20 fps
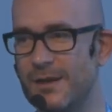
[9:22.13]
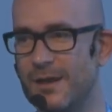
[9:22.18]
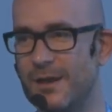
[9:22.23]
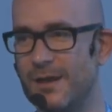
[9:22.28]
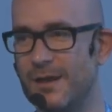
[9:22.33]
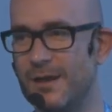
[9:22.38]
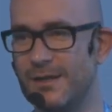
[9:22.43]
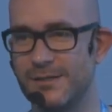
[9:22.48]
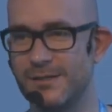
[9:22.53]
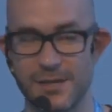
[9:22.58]

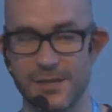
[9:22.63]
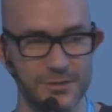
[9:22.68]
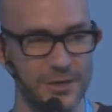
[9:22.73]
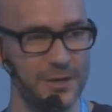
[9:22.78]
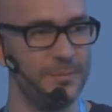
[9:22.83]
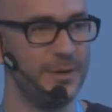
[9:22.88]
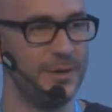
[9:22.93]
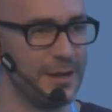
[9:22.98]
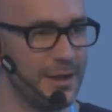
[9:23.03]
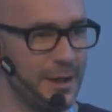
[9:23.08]
Uh, he's
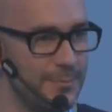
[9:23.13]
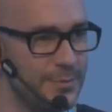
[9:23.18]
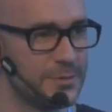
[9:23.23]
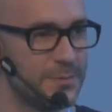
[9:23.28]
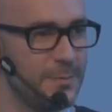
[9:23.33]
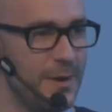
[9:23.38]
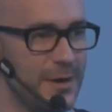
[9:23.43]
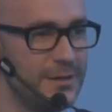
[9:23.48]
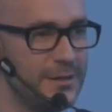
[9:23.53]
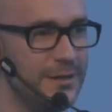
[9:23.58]
actually been in
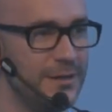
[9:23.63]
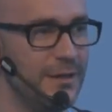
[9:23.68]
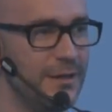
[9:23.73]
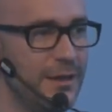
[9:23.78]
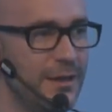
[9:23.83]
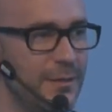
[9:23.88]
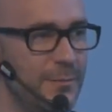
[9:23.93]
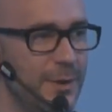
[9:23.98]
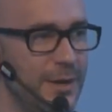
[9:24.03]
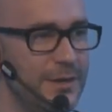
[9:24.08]
Campus
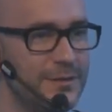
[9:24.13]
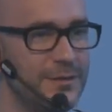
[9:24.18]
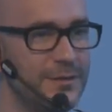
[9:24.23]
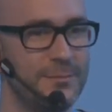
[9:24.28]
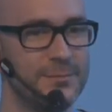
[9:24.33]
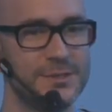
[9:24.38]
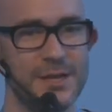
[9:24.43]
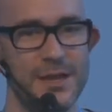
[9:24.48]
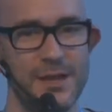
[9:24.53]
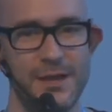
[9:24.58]
Party many
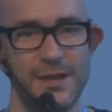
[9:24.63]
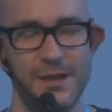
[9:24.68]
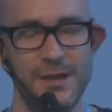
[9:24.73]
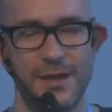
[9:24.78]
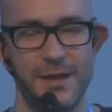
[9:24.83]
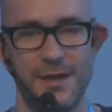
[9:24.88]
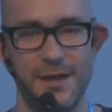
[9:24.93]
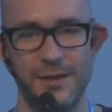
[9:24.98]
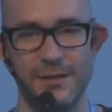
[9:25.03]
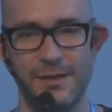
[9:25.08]
times
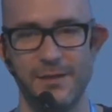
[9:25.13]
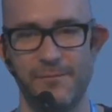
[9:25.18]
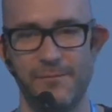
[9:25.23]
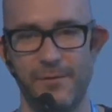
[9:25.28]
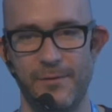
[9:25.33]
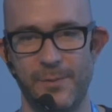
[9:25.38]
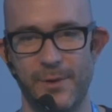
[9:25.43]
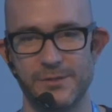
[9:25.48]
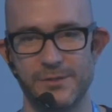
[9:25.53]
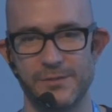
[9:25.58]
uh, in
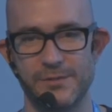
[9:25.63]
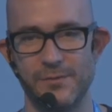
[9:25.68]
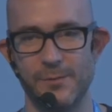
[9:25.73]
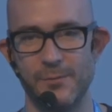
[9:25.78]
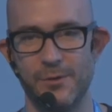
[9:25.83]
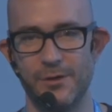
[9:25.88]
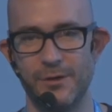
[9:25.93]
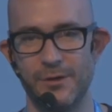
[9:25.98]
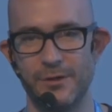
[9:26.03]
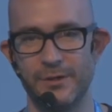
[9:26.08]
different parts of
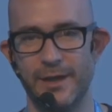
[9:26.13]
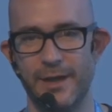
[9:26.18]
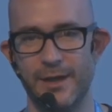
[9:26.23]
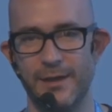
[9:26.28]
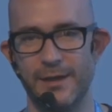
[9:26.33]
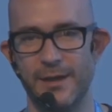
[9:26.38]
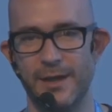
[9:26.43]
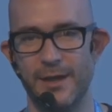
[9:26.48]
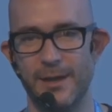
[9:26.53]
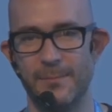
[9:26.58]
the world,
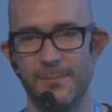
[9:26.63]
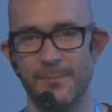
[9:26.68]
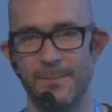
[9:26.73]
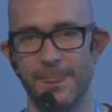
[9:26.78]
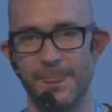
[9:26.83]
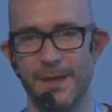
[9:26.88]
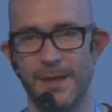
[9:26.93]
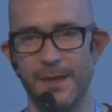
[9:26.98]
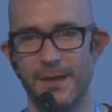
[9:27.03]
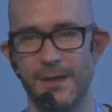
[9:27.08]
and,
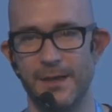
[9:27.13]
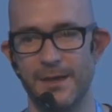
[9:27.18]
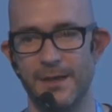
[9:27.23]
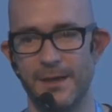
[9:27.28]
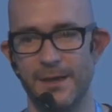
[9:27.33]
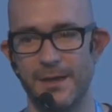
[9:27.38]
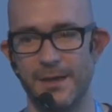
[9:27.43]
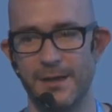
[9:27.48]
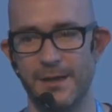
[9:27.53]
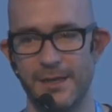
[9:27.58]
um, uh,
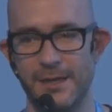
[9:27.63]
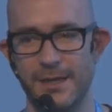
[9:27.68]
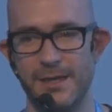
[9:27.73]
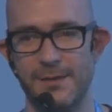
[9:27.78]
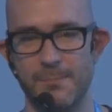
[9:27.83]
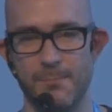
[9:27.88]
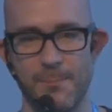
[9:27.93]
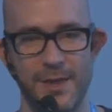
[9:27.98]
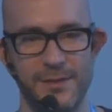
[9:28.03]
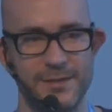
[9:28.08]
and
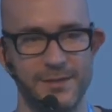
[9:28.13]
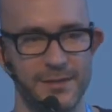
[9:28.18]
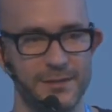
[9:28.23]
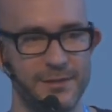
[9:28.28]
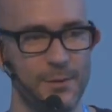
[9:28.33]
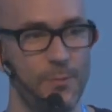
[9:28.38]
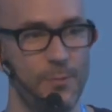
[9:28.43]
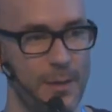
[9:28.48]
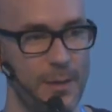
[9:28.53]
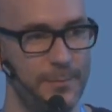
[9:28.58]
he
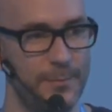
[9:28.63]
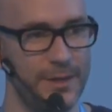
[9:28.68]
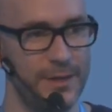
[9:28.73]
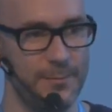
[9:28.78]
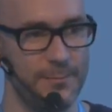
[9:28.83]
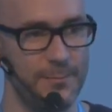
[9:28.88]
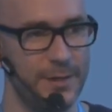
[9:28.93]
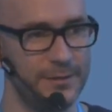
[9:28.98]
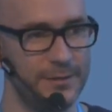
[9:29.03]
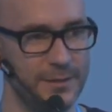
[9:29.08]
invented the web. He
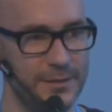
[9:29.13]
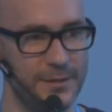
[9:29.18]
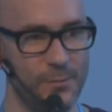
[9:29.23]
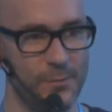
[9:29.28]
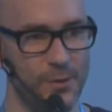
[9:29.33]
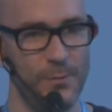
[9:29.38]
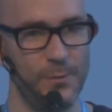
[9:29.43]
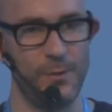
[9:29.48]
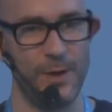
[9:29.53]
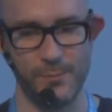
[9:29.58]
invented the
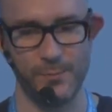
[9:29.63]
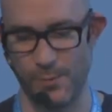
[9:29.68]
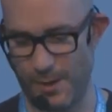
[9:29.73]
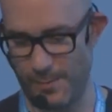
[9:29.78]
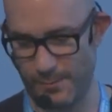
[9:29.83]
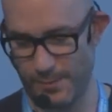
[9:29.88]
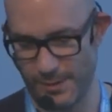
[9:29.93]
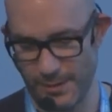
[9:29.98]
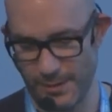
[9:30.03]
World Wide Web.